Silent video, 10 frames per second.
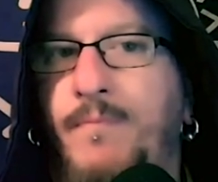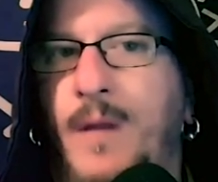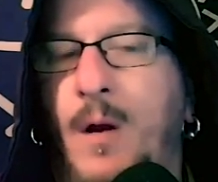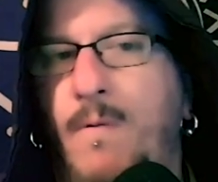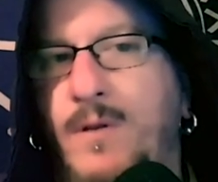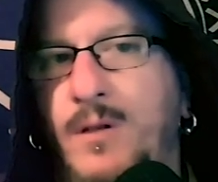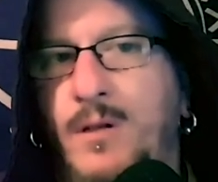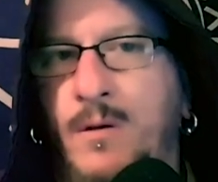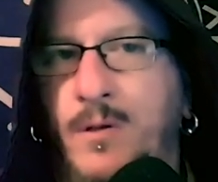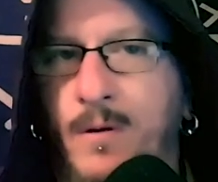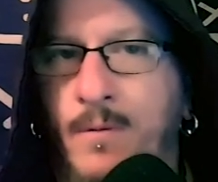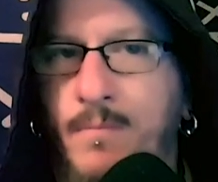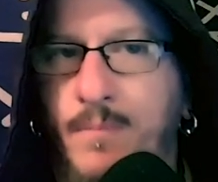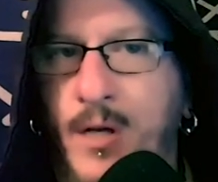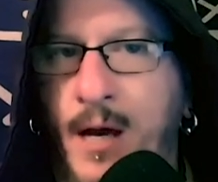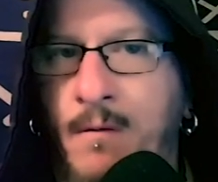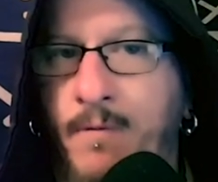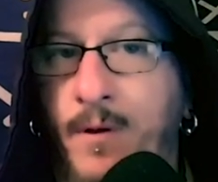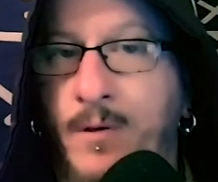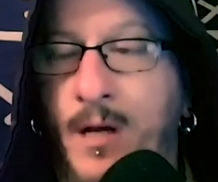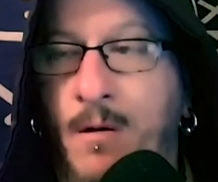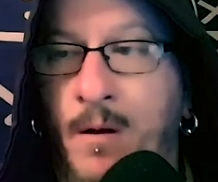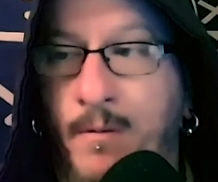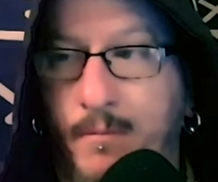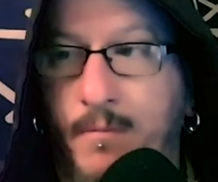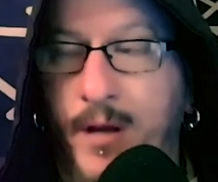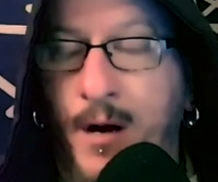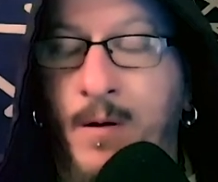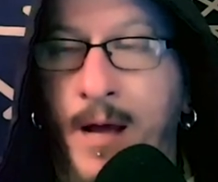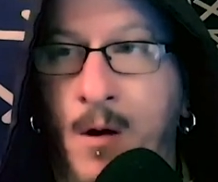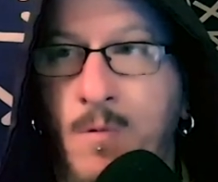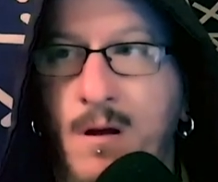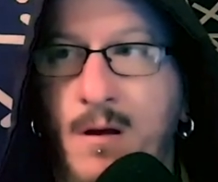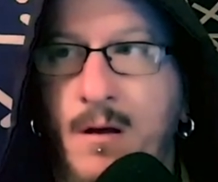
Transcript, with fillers: head over to the YouTube channel for those that aren't there now.